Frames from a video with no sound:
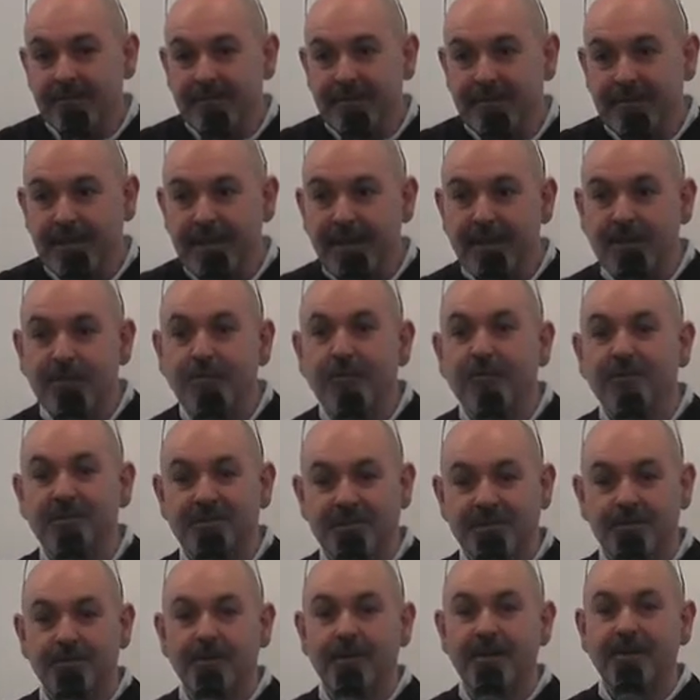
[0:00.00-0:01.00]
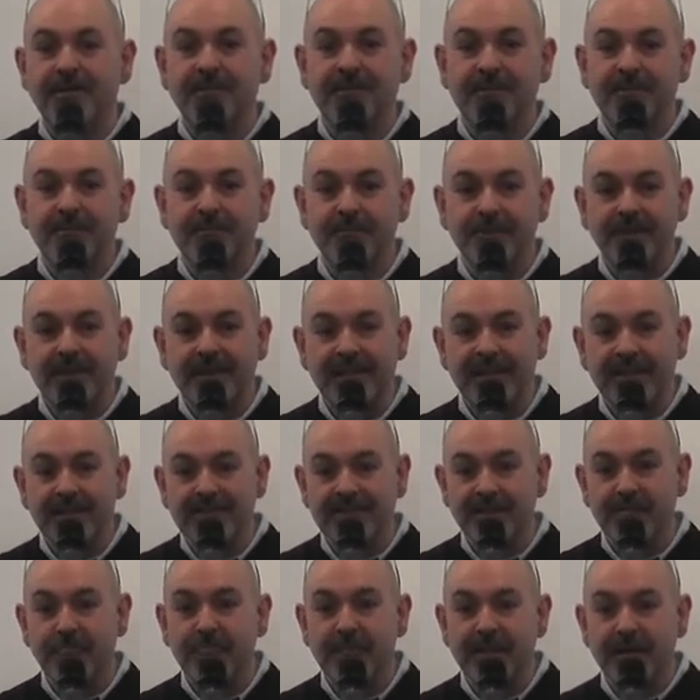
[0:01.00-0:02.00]
get across to us, really,
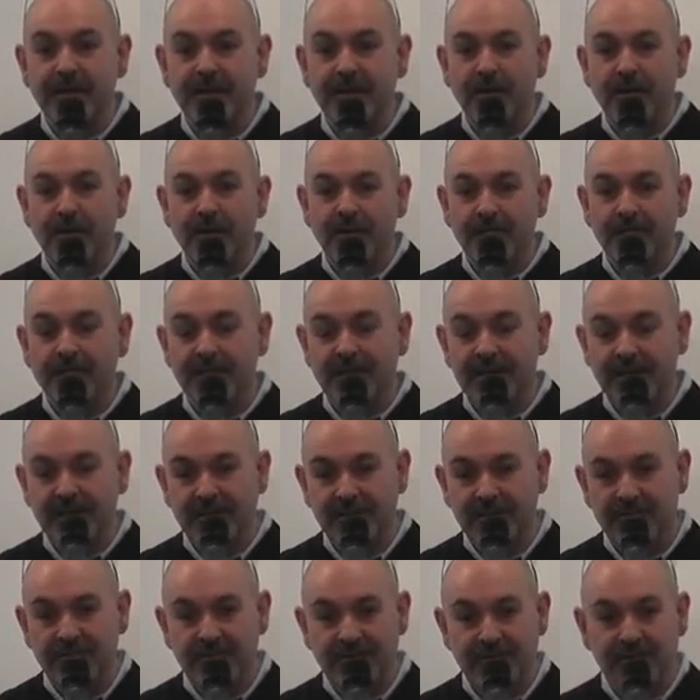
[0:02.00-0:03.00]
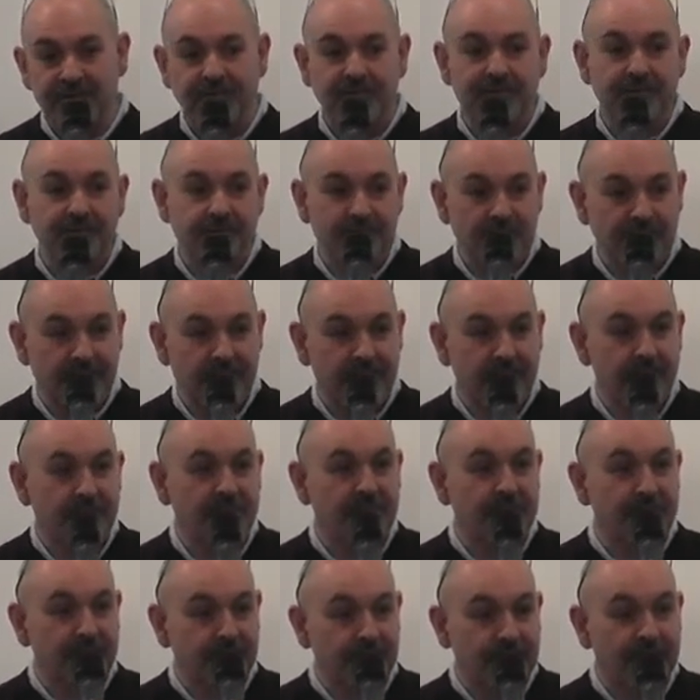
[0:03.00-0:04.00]
something of the history of drug
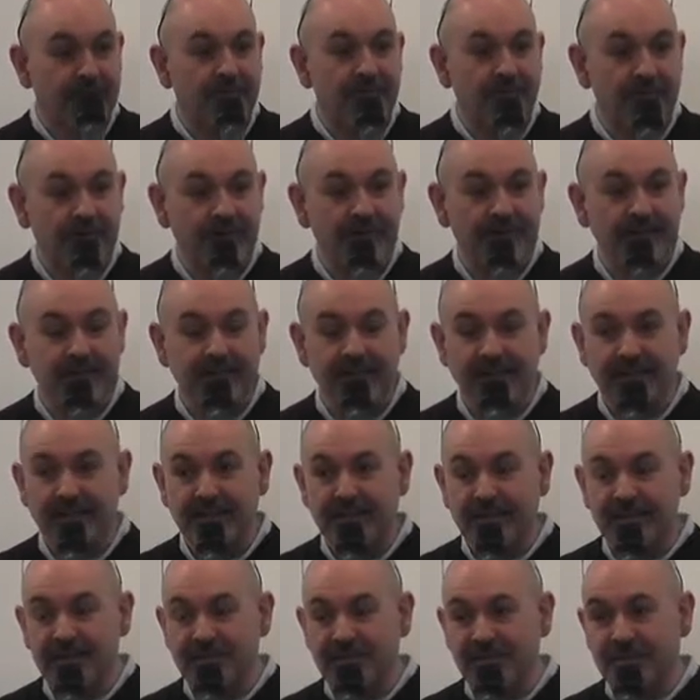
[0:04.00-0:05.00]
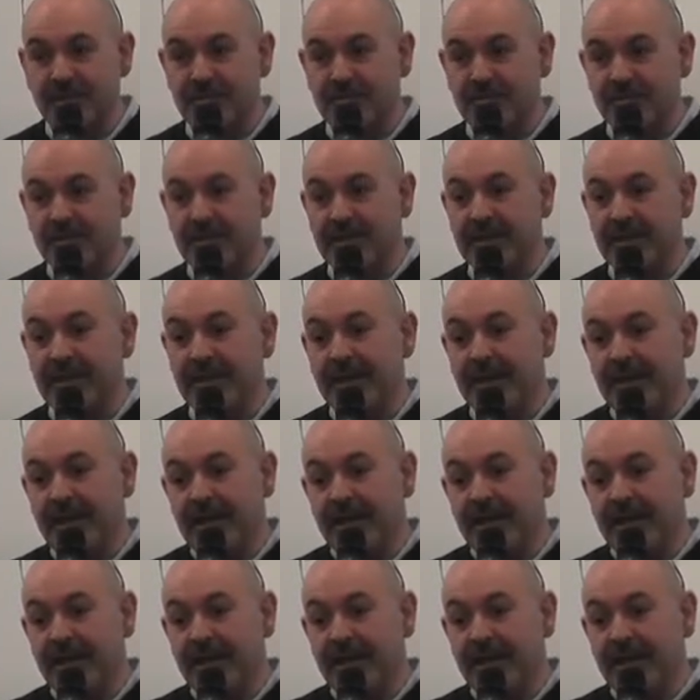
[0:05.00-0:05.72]
use and recovery in this country.